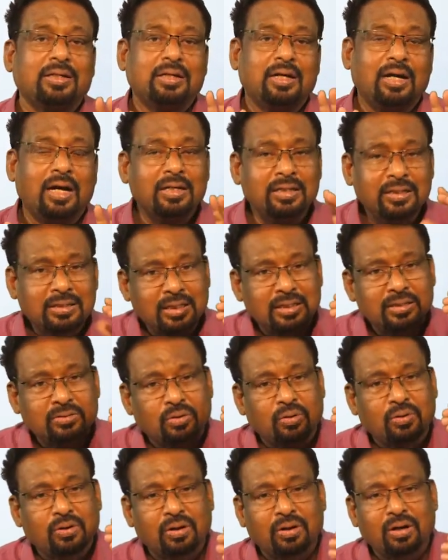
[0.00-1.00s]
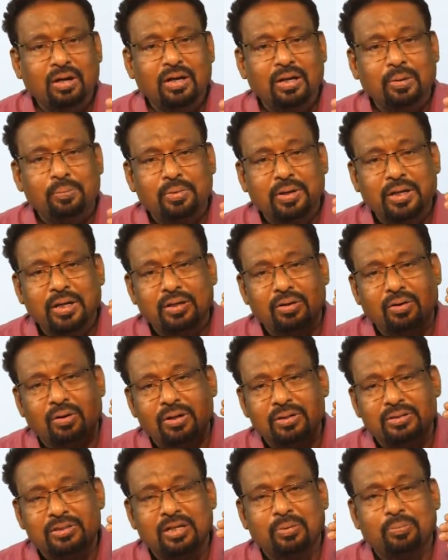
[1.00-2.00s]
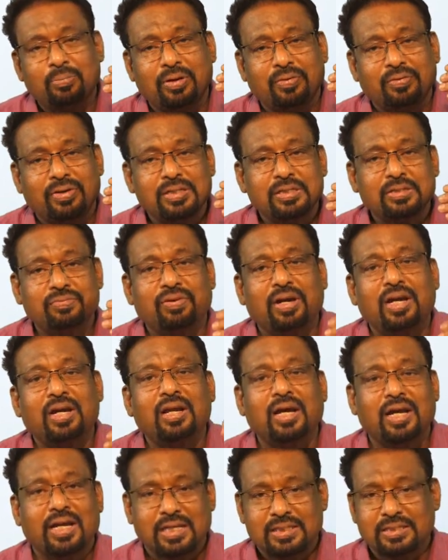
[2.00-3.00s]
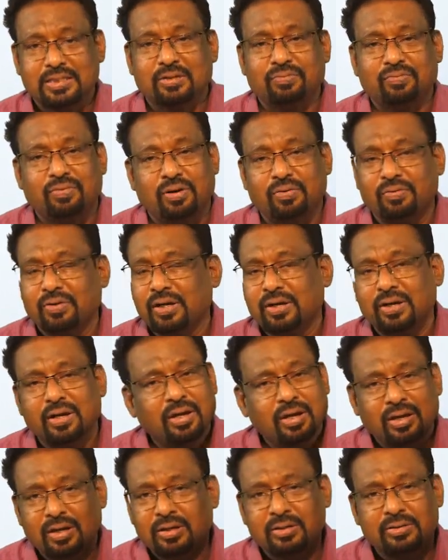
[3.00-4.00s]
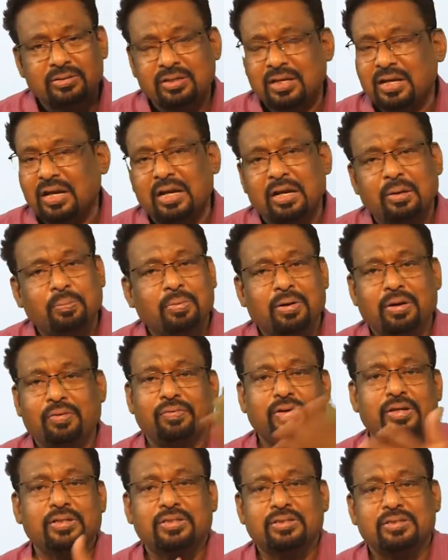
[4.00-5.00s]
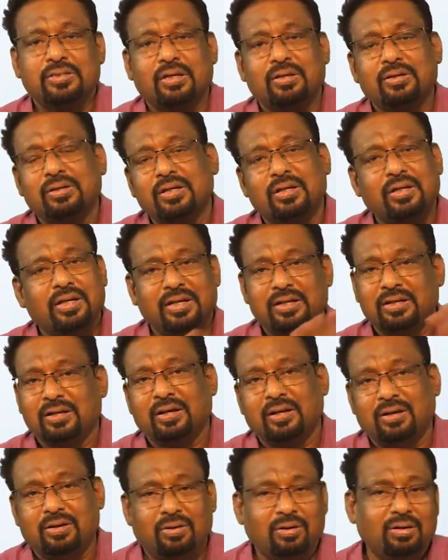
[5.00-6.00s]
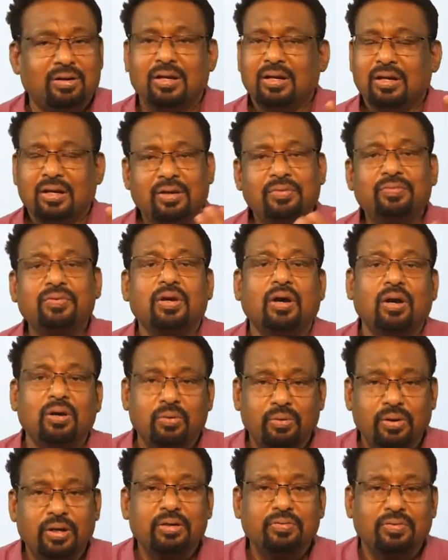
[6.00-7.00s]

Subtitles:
And the Coca-Cola company, a large number of cases filed against it, for n number of cases in India and all. We all know it